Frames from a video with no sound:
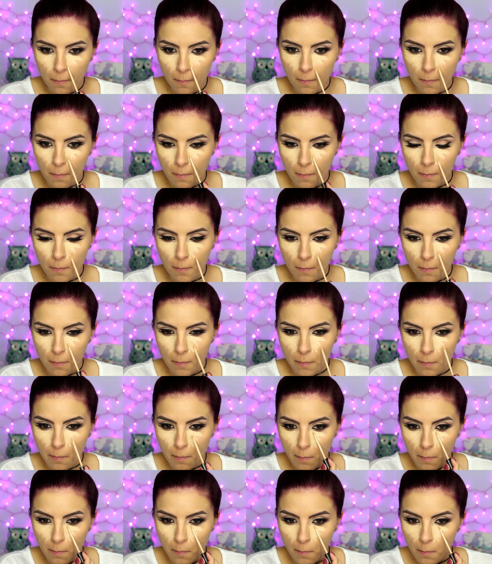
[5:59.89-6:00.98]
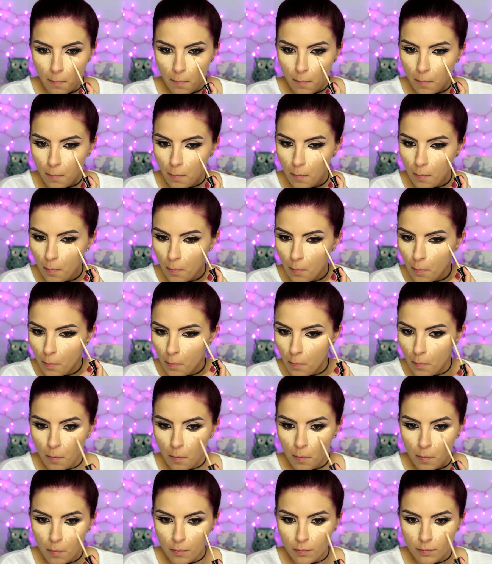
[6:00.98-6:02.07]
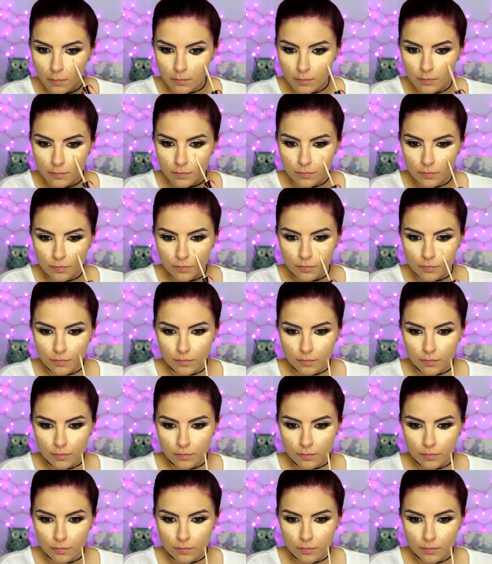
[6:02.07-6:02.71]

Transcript: Nobody speaks.